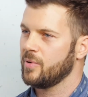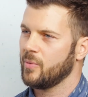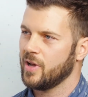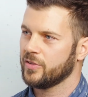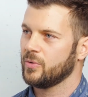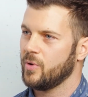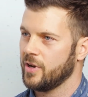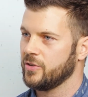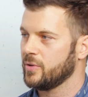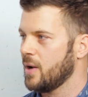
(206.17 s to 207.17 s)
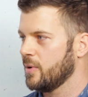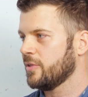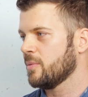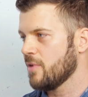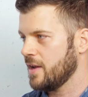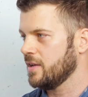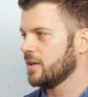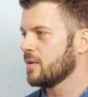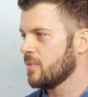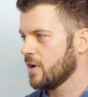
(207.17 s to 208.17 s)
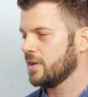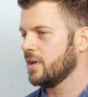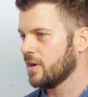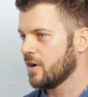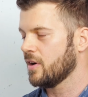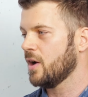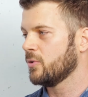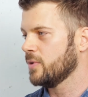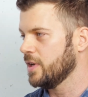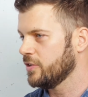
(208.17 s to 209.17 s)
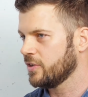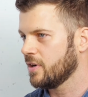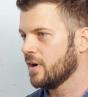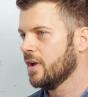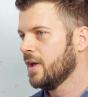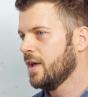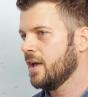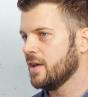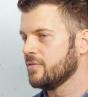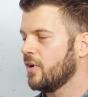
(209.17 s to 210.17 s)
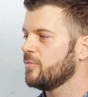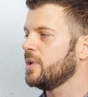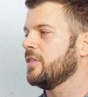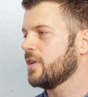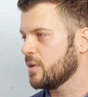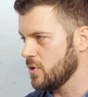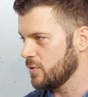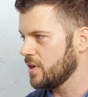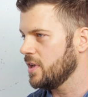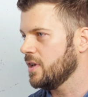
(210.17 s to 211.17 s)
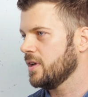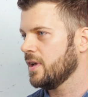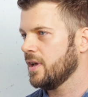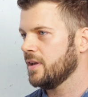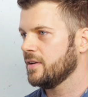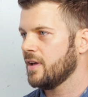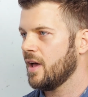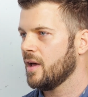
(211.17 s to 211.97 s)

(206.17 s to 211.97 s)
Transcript: But we also want to do that with our branding and our marketing and our outreach and our involvement in the community and